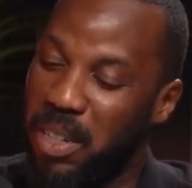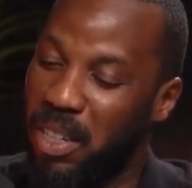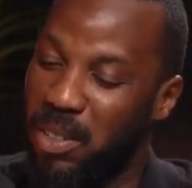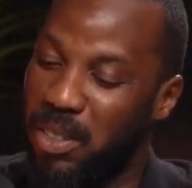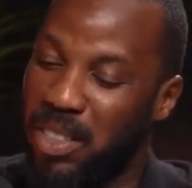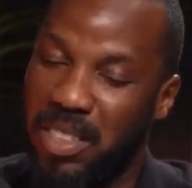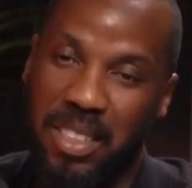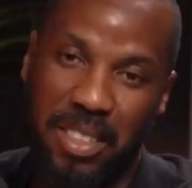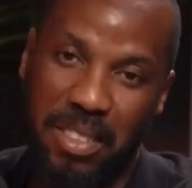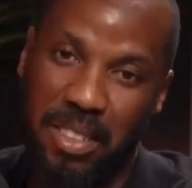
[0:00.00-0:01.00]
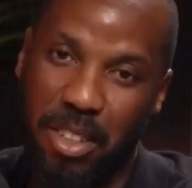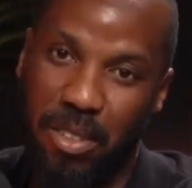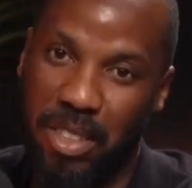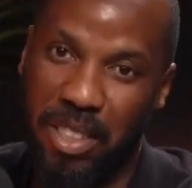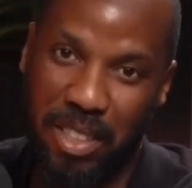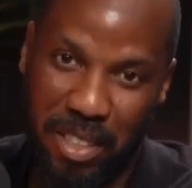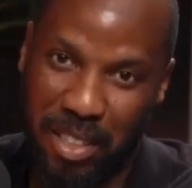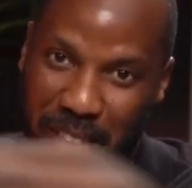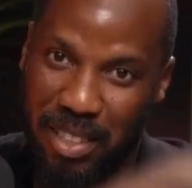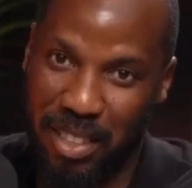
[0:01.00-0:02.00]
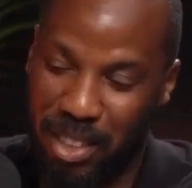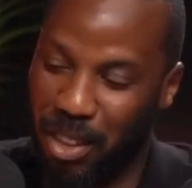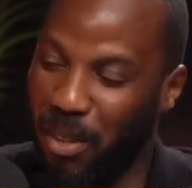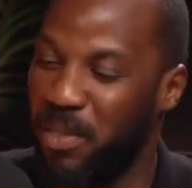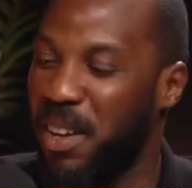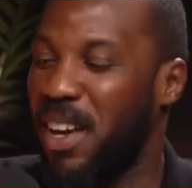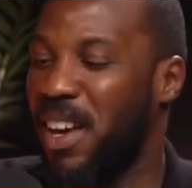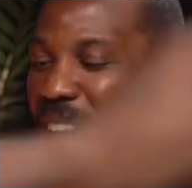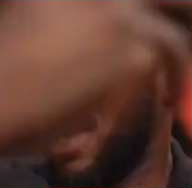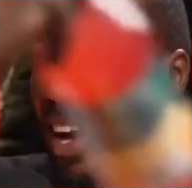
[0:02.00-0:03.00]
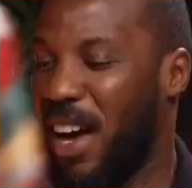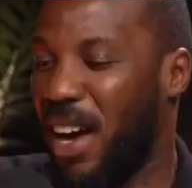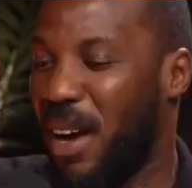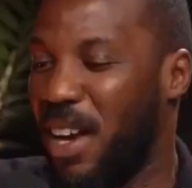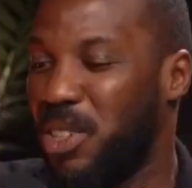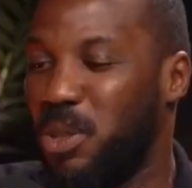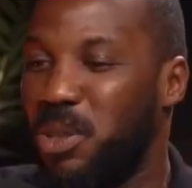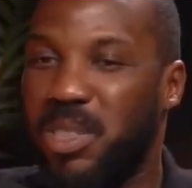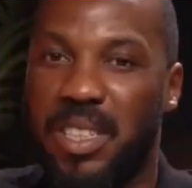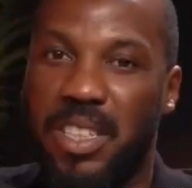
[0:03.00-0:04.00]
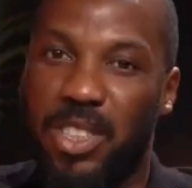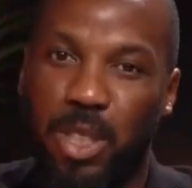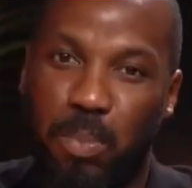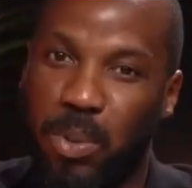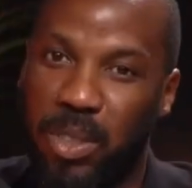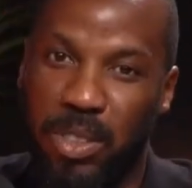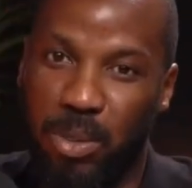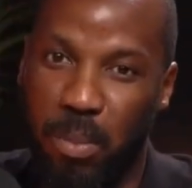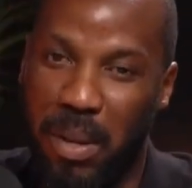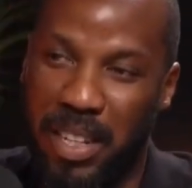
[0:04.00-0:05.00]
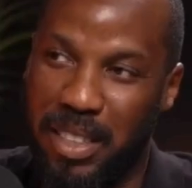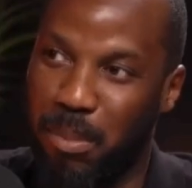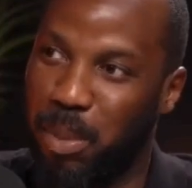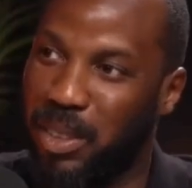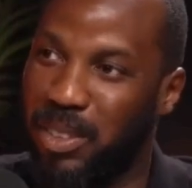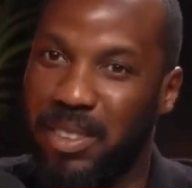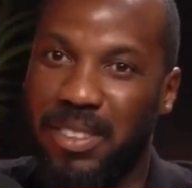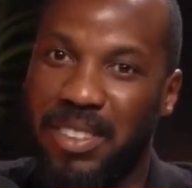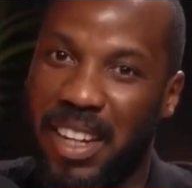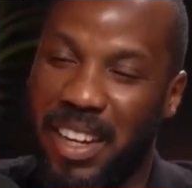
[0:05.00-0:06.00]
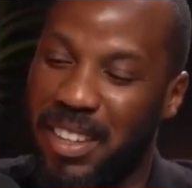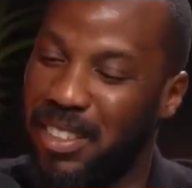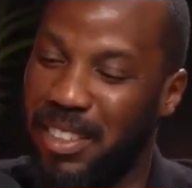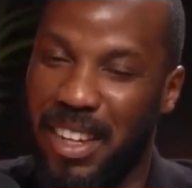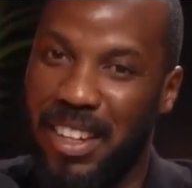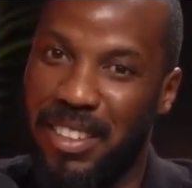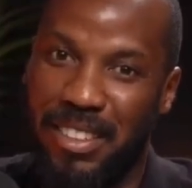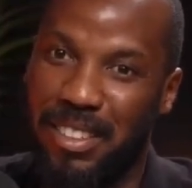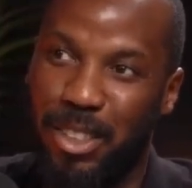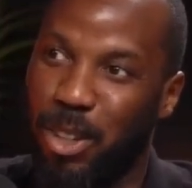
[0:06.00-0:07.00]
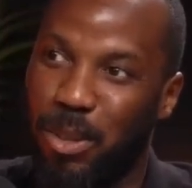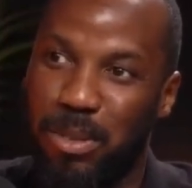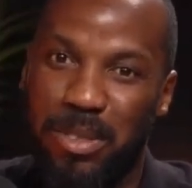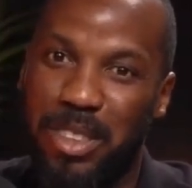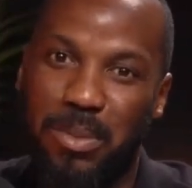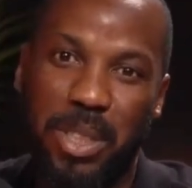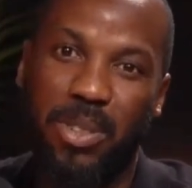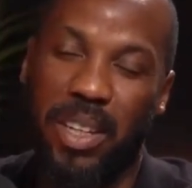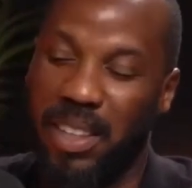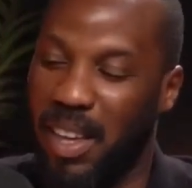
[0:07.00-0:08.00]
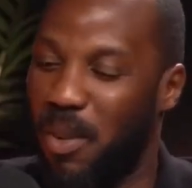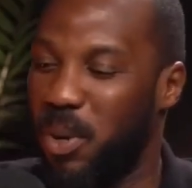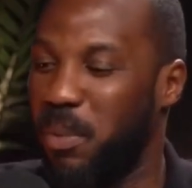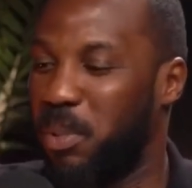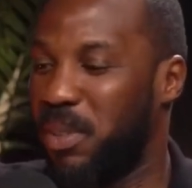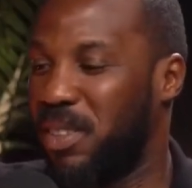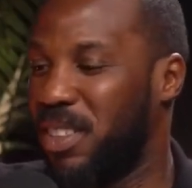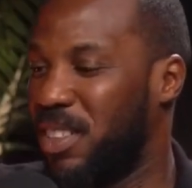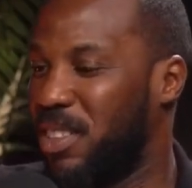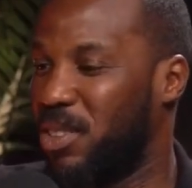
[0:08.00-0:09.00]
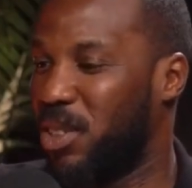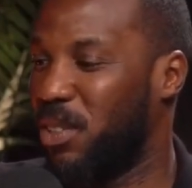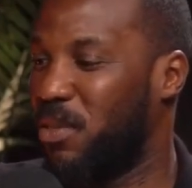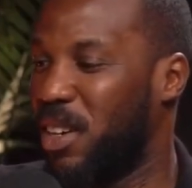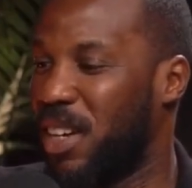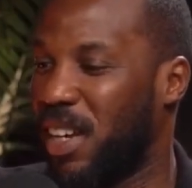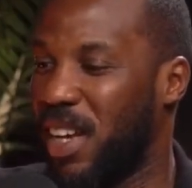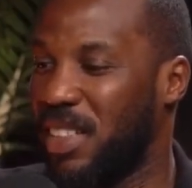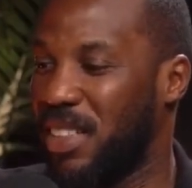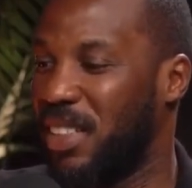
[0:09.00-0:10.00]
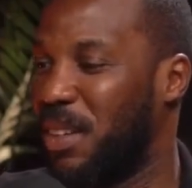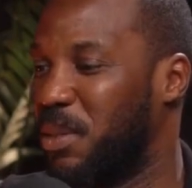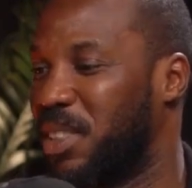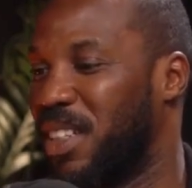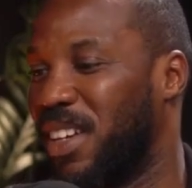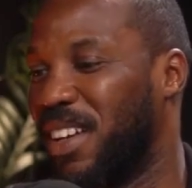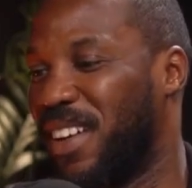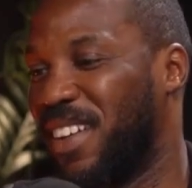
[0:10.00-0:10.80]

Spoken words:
This is the stuff. And usually it's just poured into a plastic bottle and we drink it that way. But this is looking very classy, I must say.